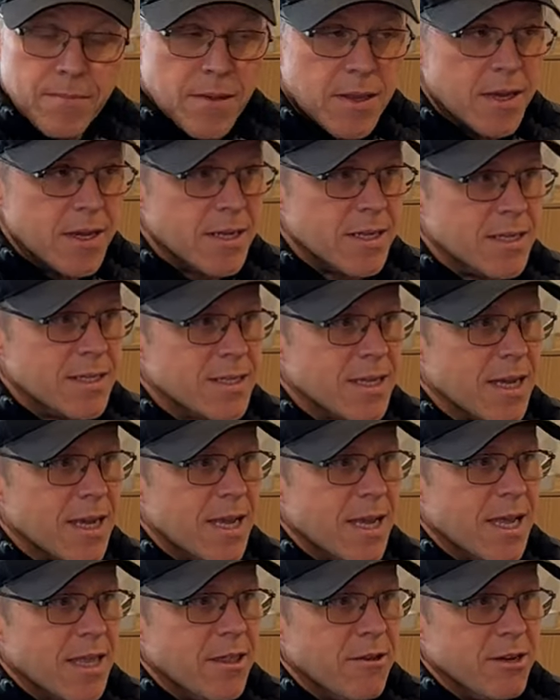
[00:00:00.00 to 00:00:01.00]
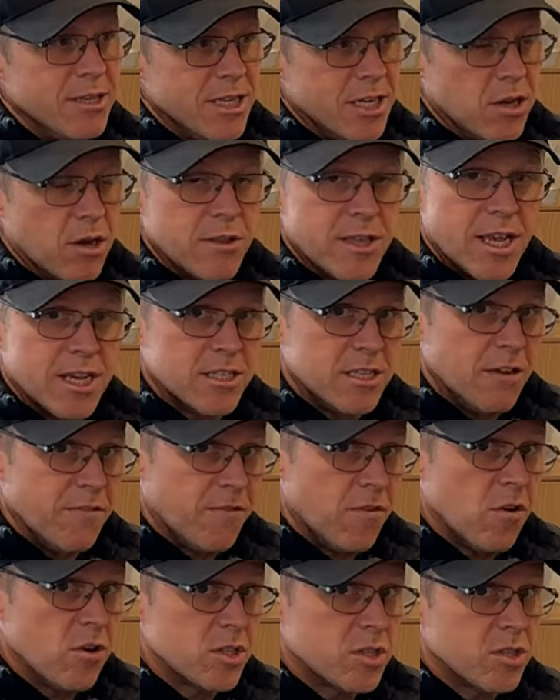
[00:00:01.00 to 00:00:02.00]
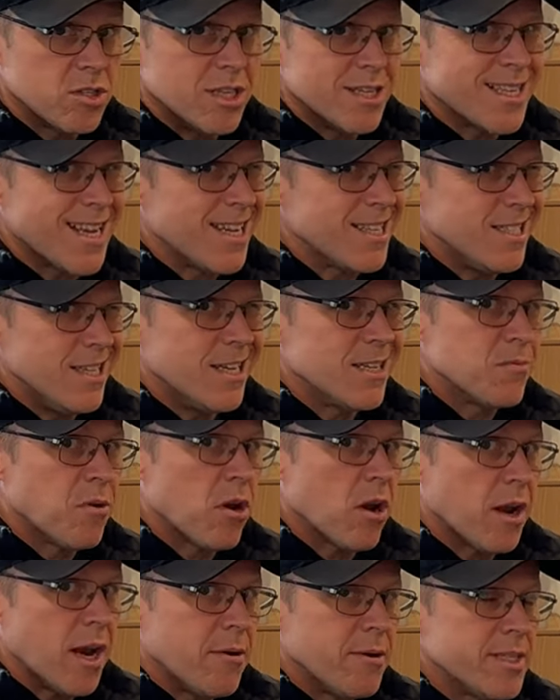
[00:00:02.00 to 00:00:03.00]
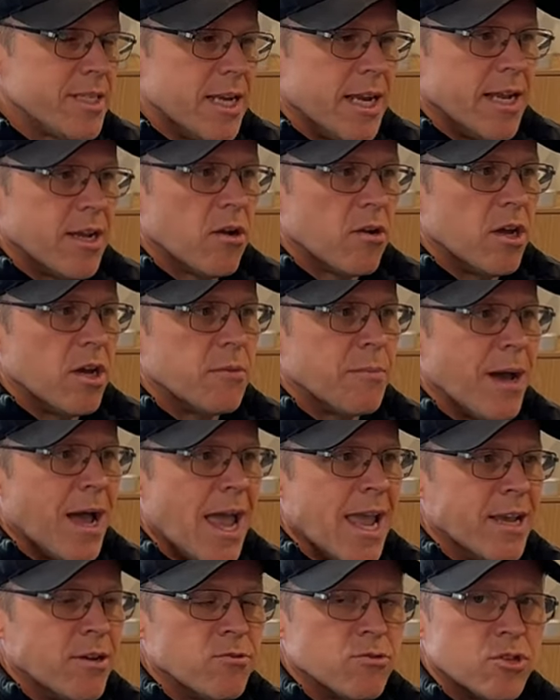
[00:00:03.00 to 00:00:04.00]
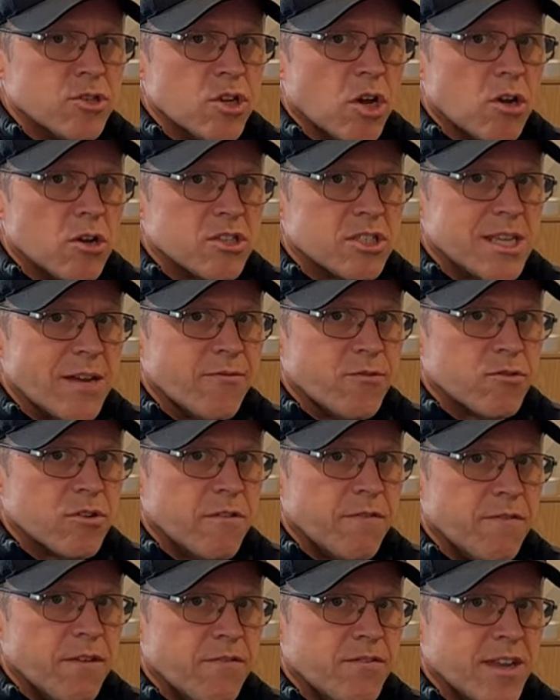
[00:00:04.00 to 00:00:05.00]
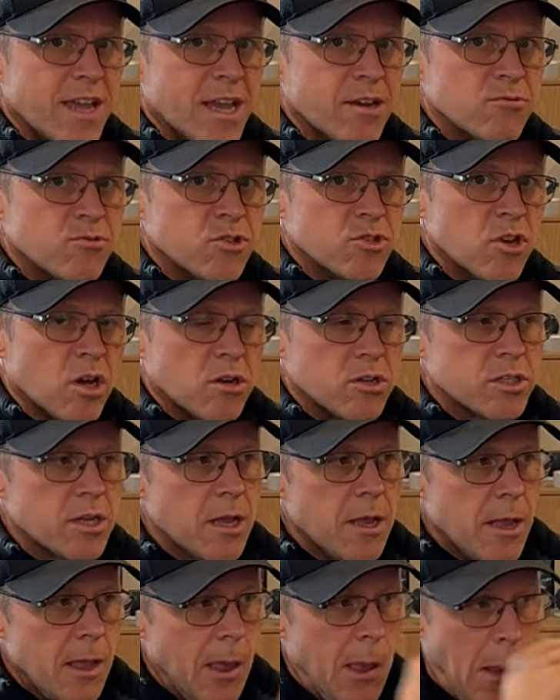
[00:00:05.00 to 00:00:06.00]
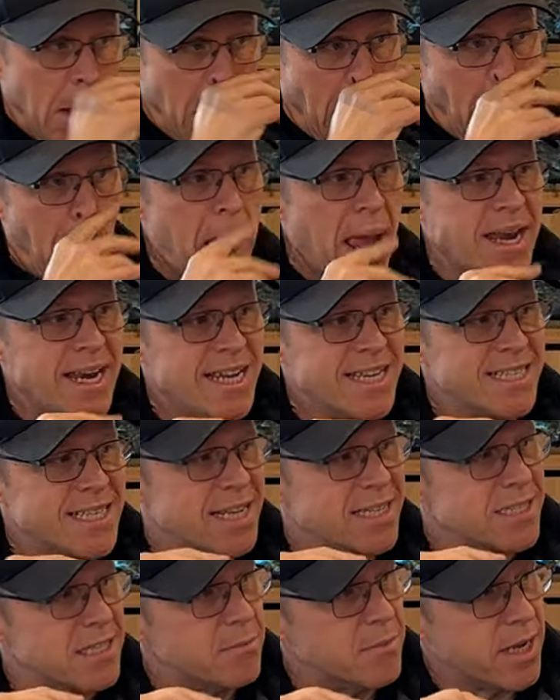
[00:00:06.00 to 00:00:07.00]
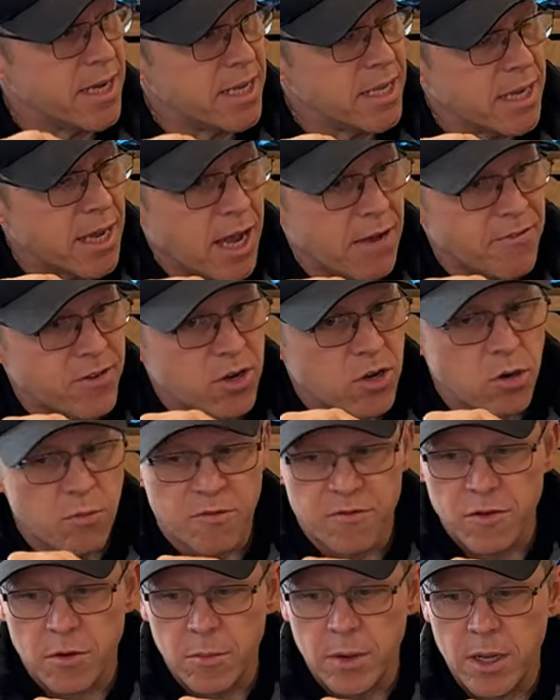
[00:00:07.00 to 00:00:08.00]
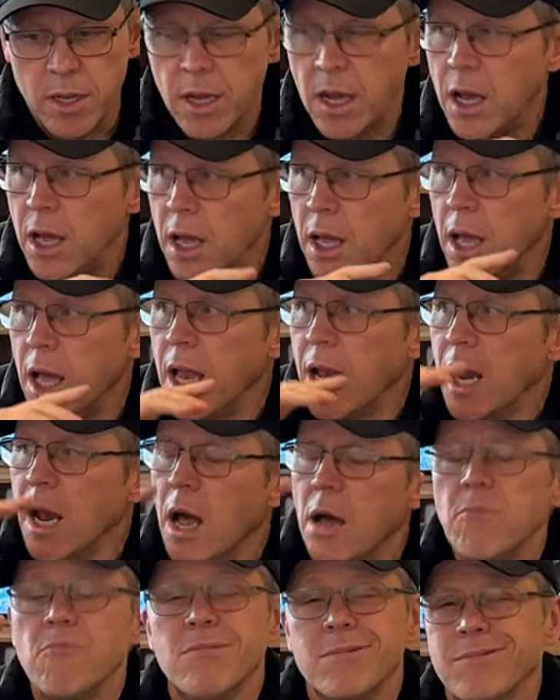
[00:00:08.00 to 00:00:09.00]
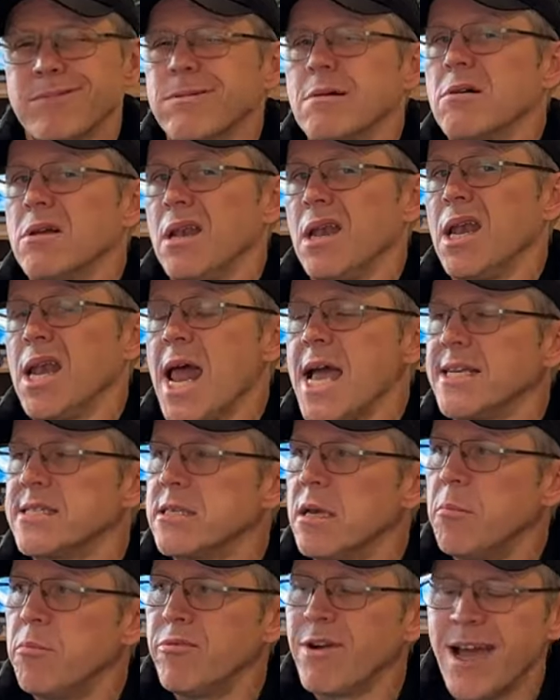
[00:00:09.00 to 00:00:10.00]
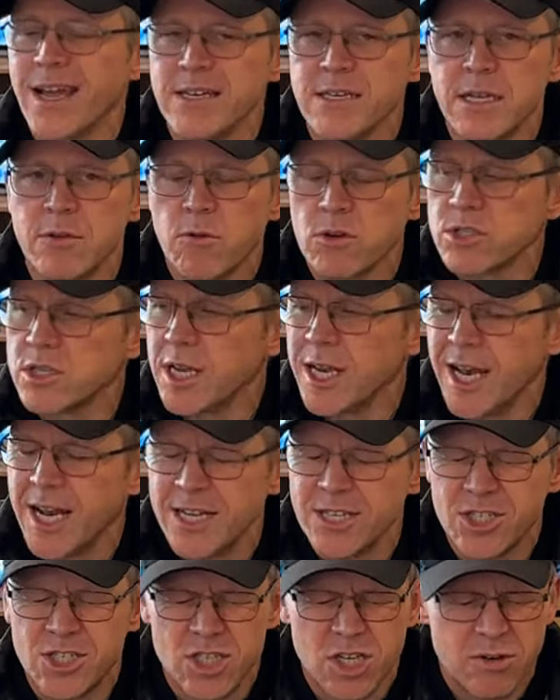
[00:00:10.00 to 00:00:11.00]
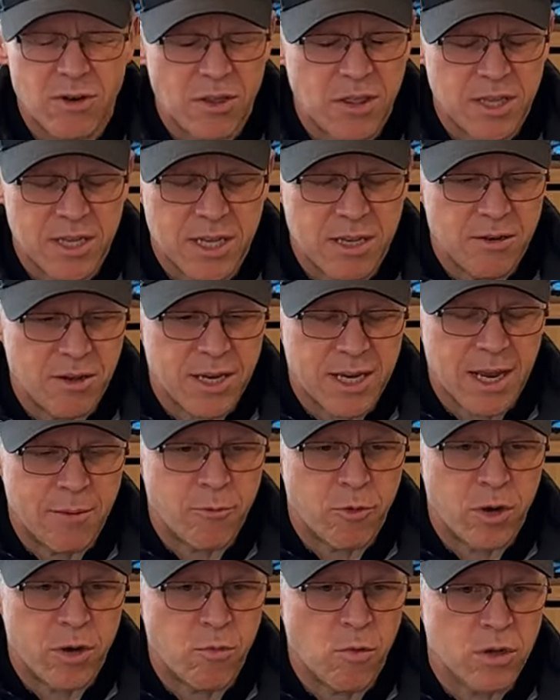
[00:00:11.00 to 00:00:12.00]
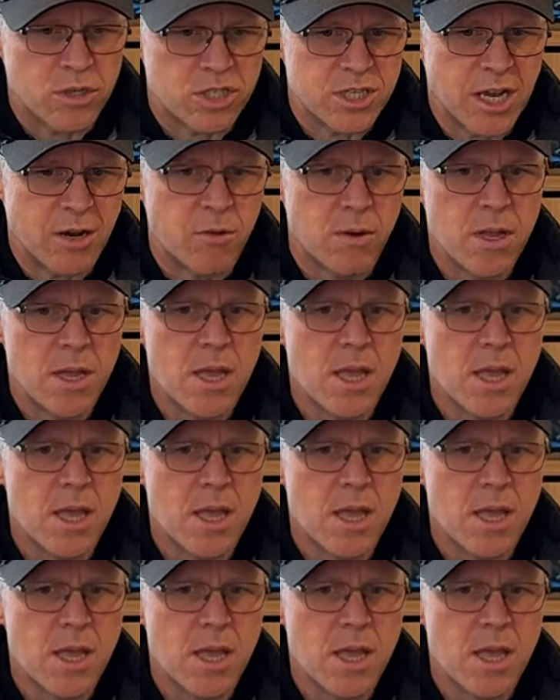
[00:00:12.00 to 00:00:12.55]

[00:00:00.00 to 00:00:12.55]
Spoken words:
And the reason he got the XD4 is because it's last year's model now, isn't it? He got it about $800, $750, $800. And he said to me, having come from a lesser brand, it wasn't an LS2, I can't remember what it was now,